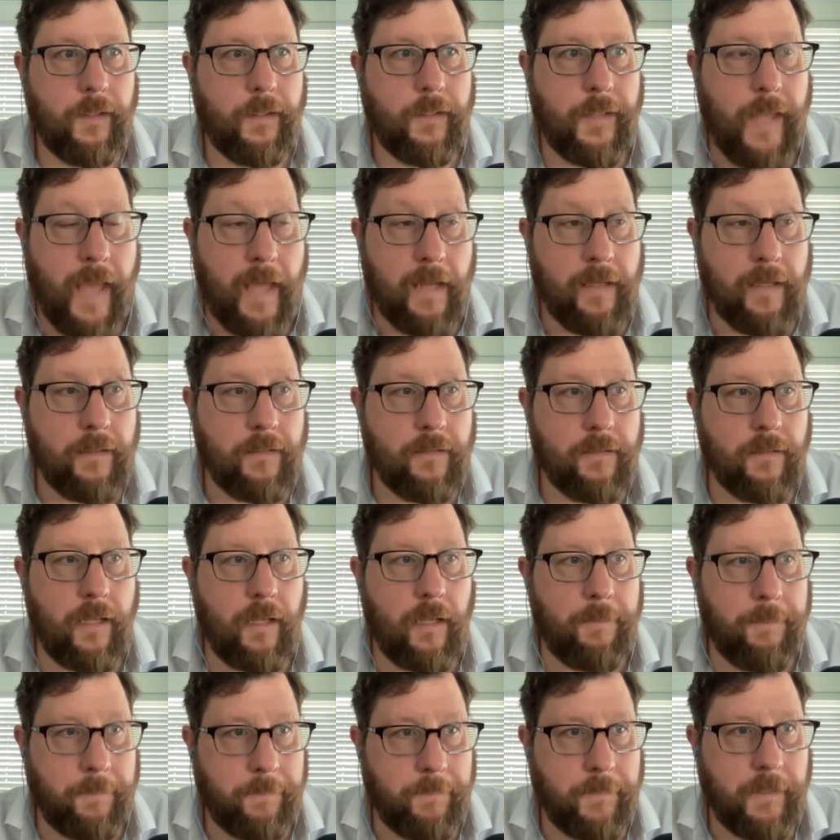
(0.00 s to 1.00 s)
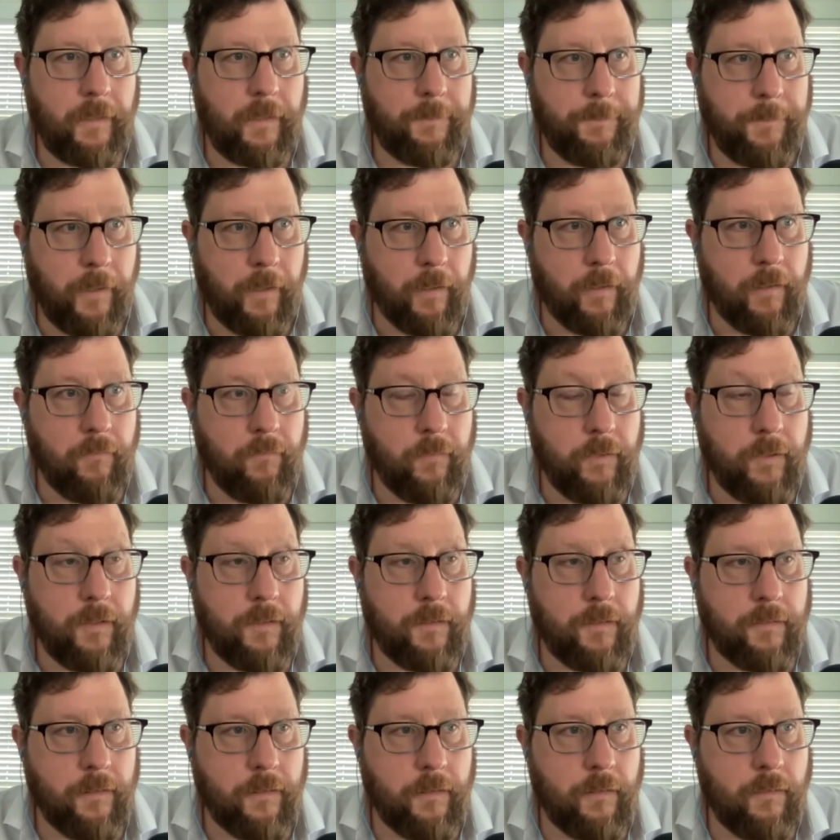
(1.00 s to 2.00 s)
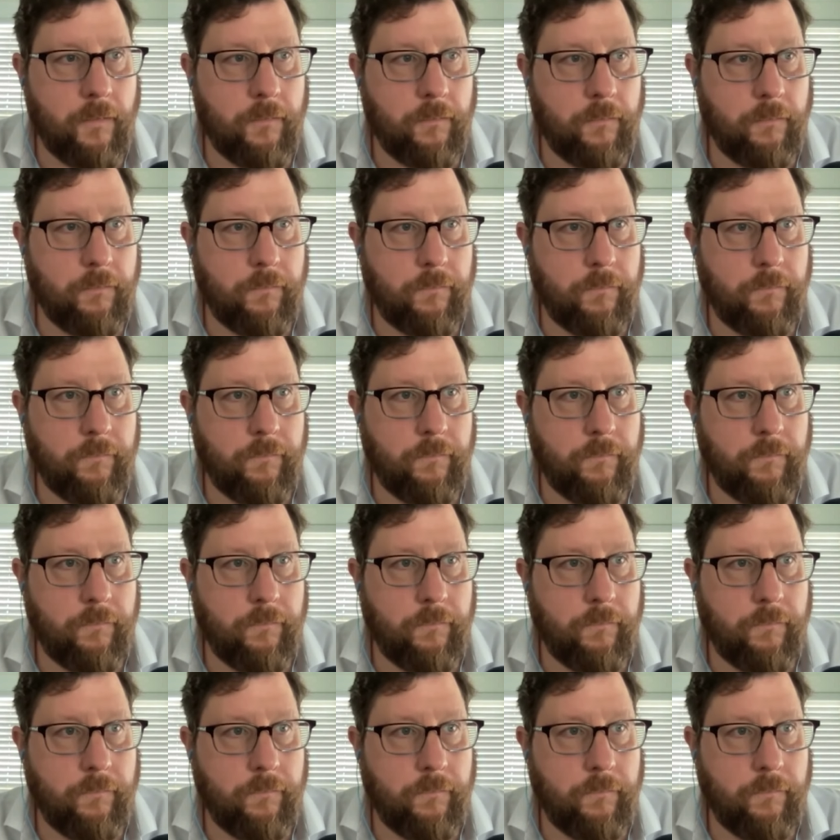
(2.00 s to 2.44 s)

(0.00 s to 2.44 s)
That is, I think, part of what is so